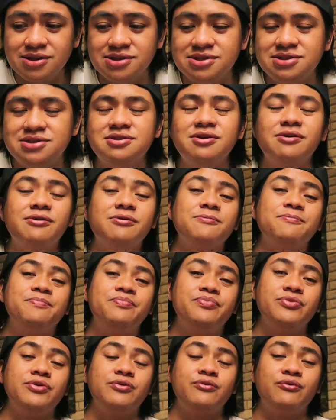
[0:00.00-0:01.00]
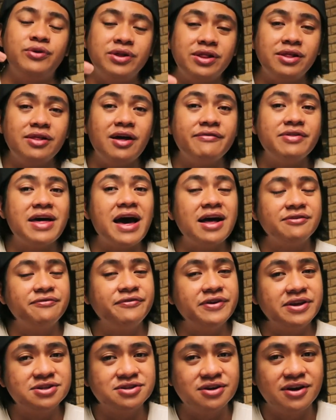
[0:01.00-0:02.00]
So, really love that
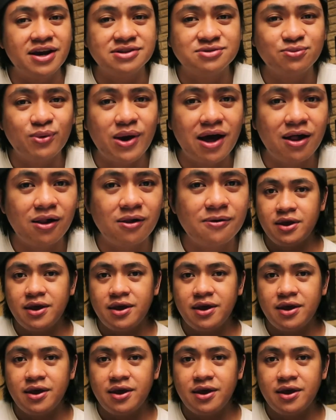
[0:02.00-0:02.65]
feature as well.